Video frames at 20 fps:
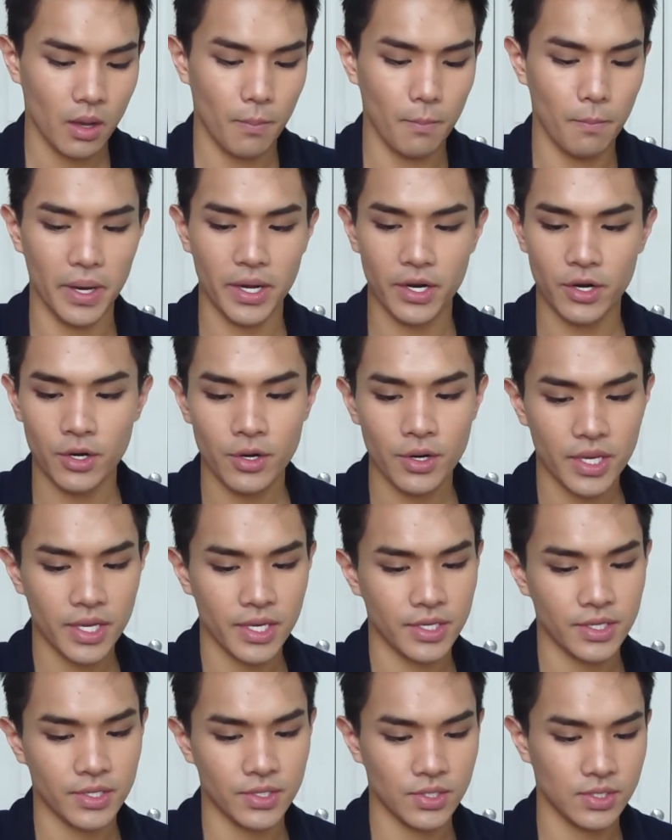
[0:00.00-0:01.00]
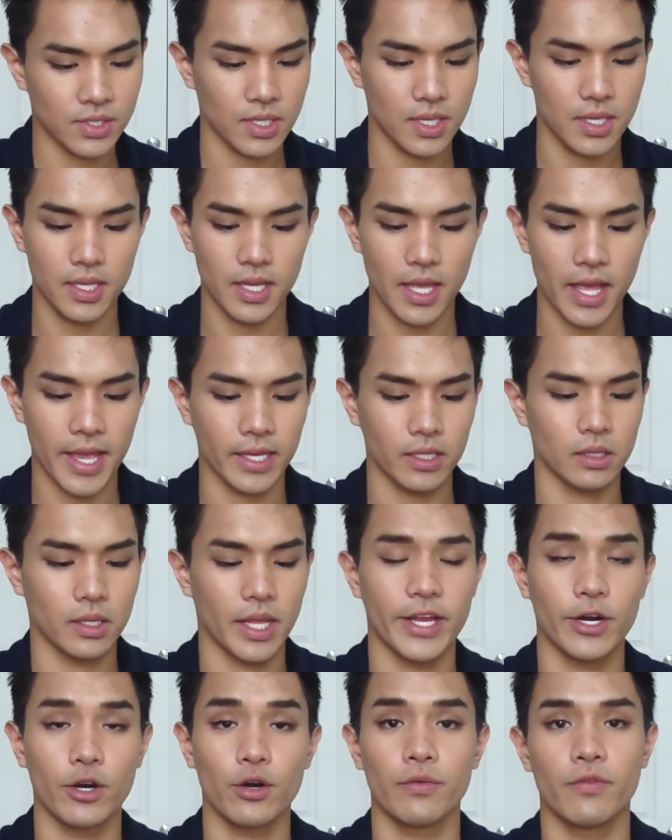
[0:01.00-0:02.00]
Butter is a
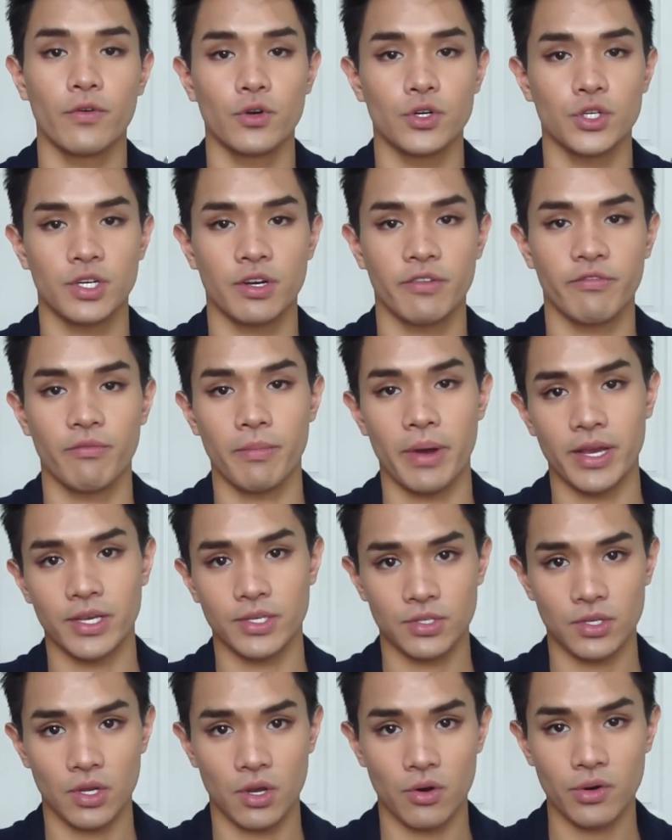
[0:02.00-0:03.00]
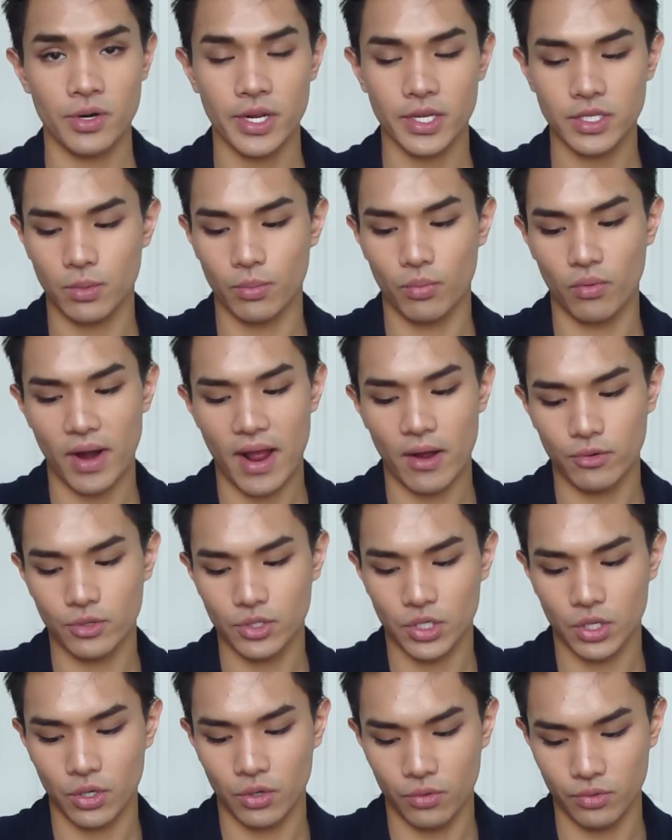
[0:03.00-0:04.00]
lighter version of my Sone. It's a brown
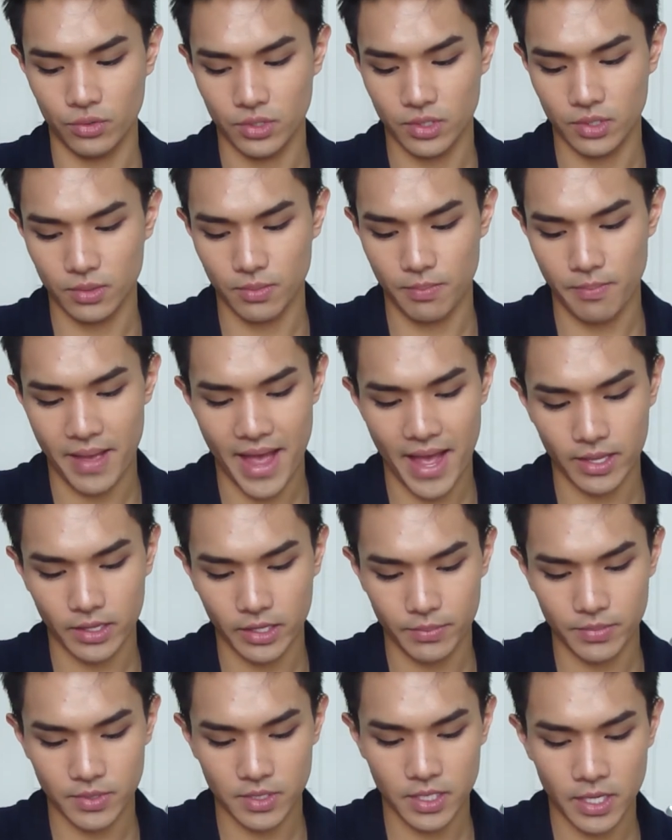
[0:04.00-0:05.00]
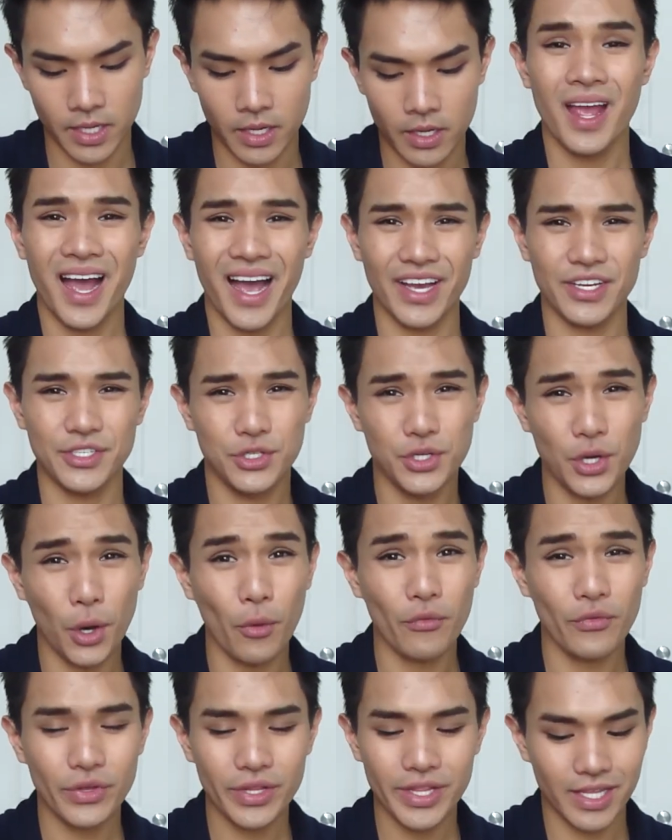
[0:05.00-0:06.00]
toned matte lipstick. I
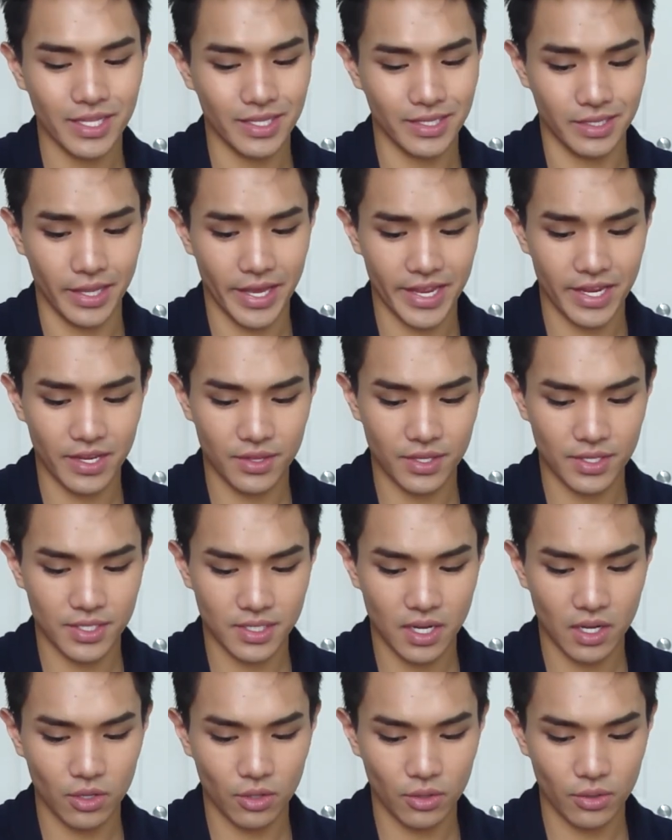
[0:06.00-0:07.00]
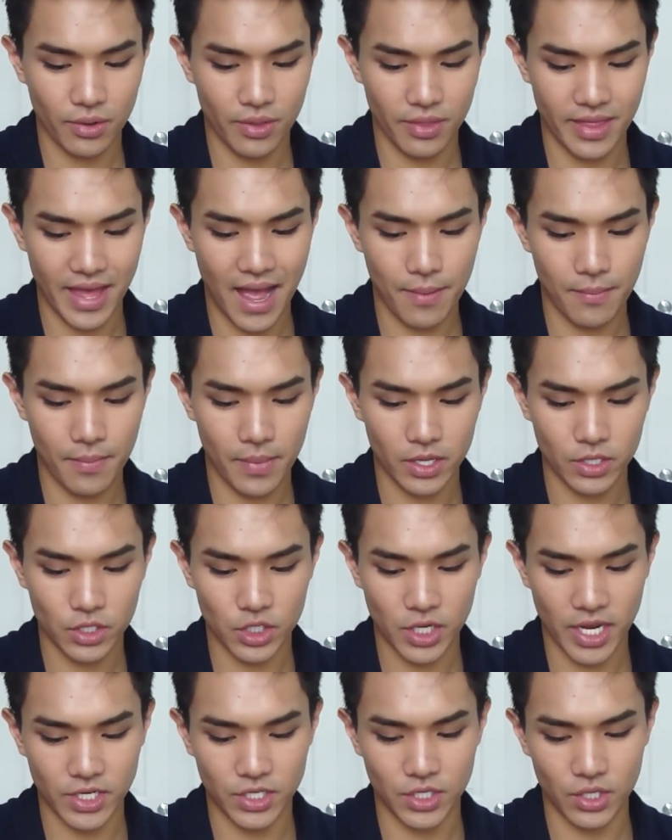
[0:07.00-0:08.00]
don't really like this color that much.
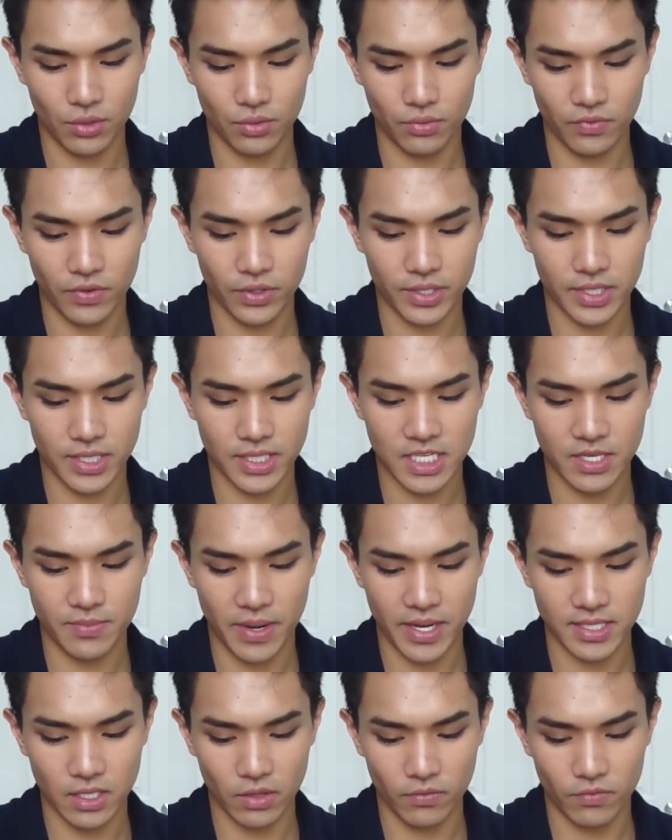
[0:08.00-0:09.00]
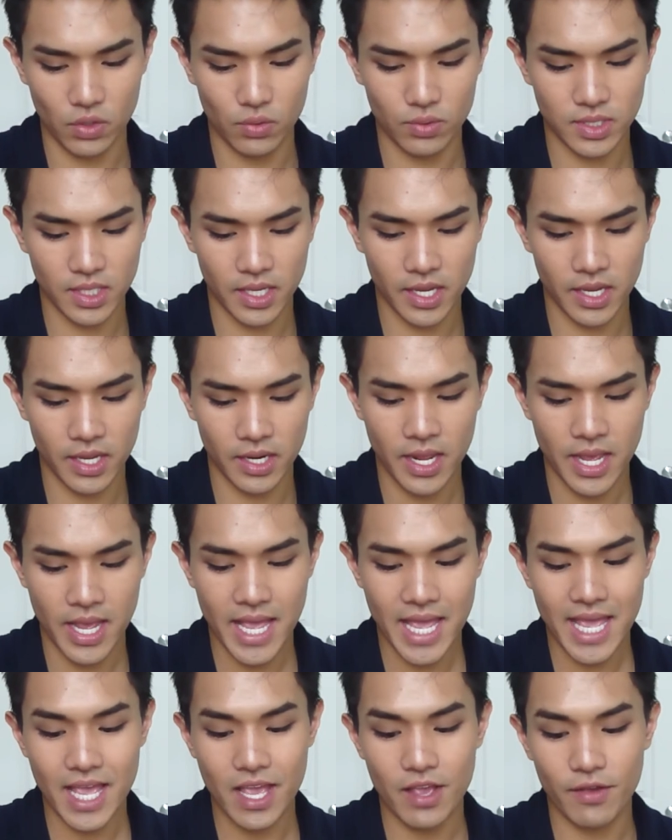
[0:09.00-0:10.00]
I don't really see myself using it.
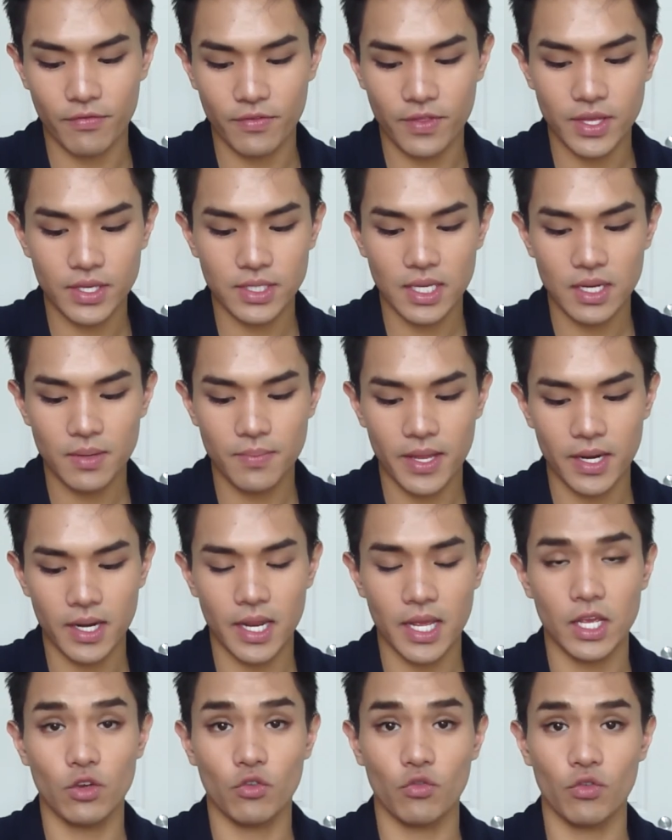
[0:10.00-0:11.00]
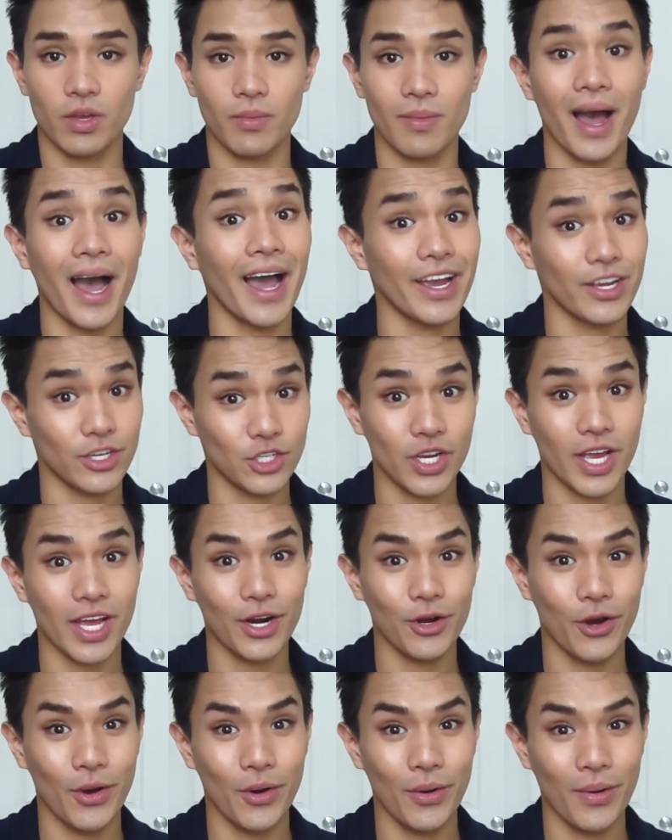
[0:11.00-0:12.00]
If this had been a cream
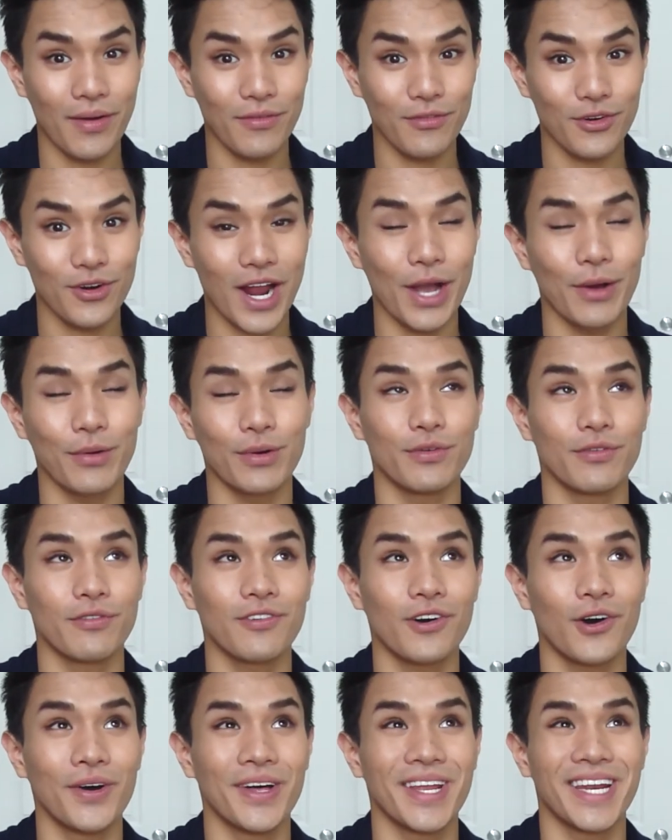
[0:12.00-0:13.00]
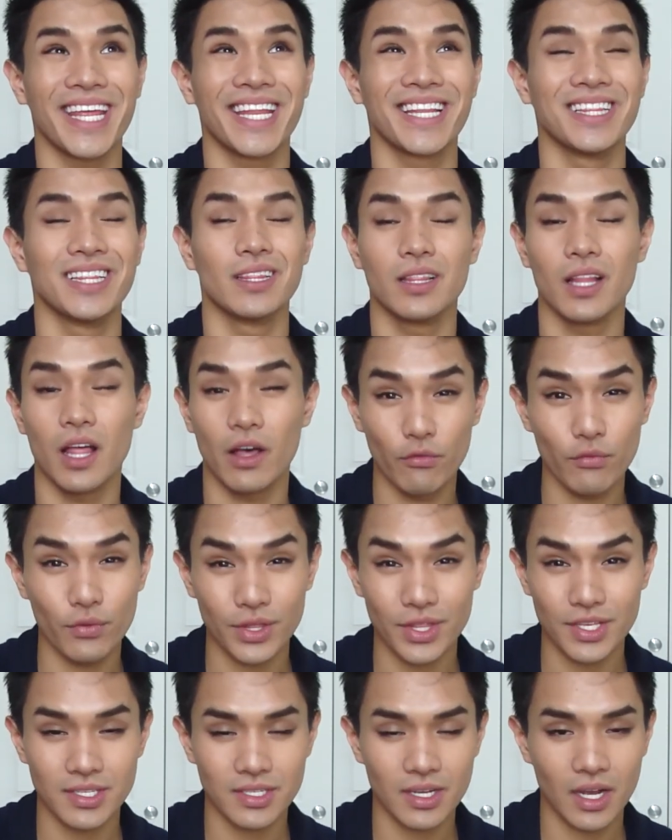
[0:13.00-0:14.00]
eyeshadow, however, I would have fallen in love with
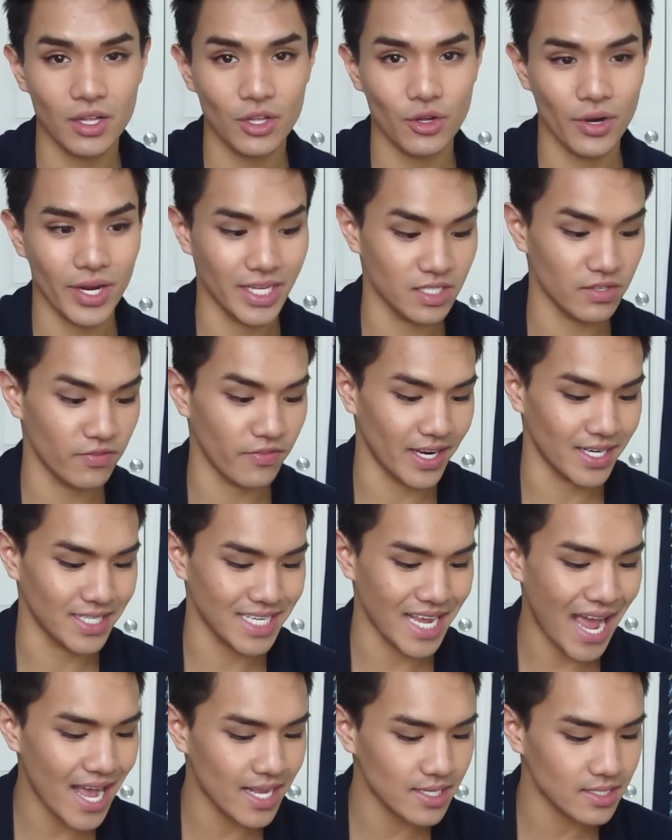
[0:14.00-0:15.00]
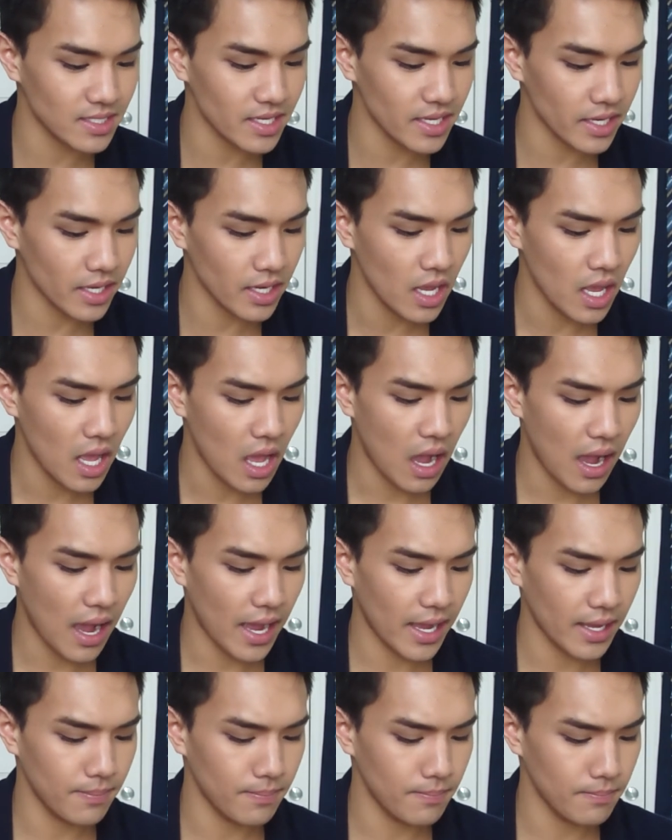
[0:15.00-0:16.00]
this color. It's fantastic.
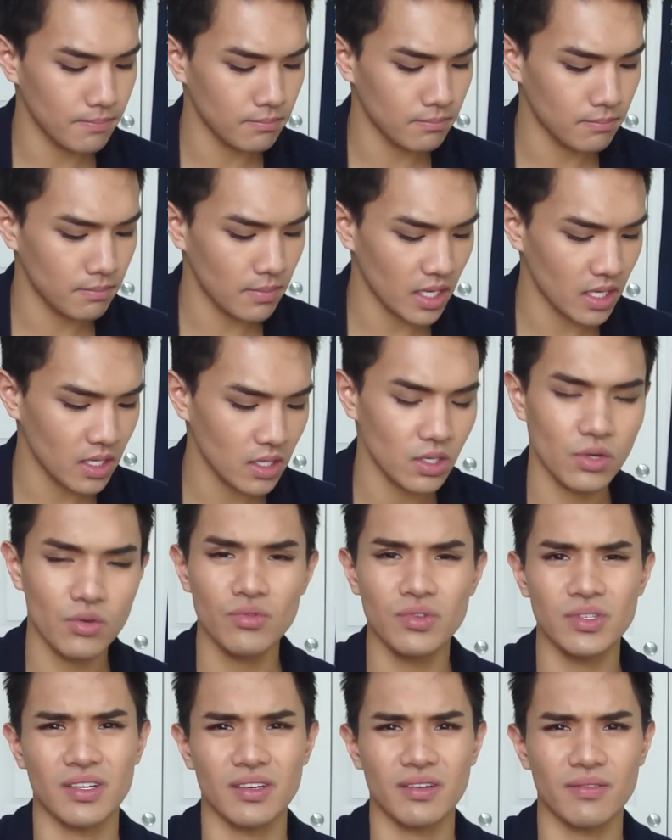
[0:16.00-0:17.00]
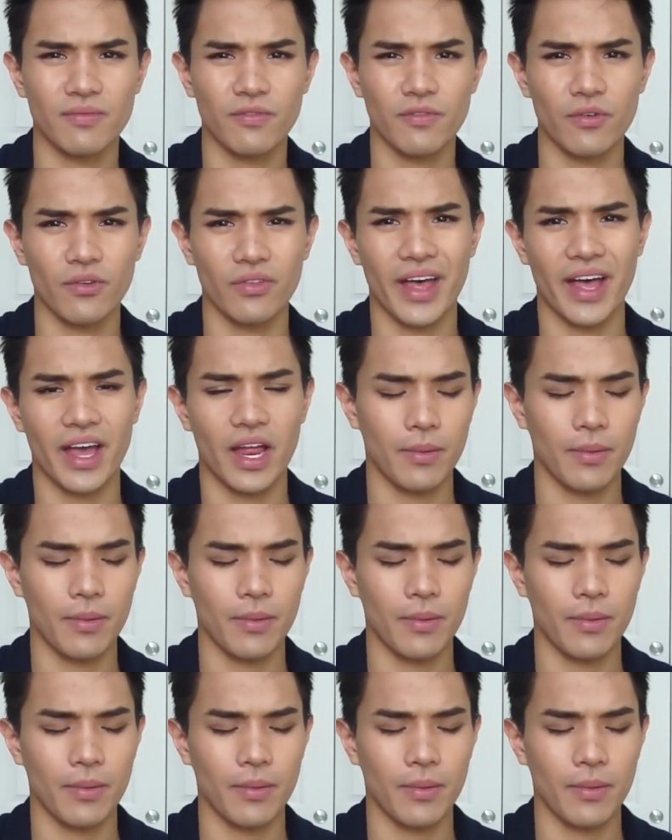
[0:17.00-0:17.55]
I may use it for that.